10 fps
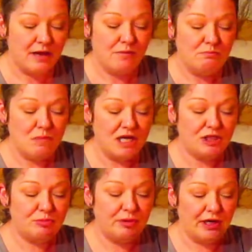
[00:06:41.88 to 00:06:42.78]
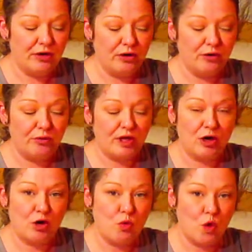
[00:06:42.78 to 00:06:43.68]
much bigger than
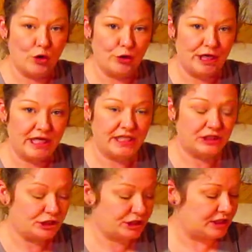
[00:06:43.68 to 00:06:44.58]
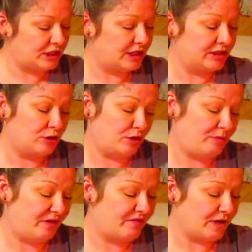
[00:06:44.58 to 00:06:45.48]
a 1/4 inch, it is going to
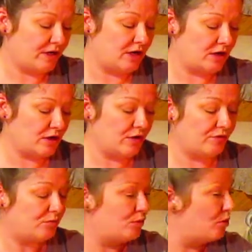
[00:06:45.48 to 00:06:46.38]
be very uncomfortable,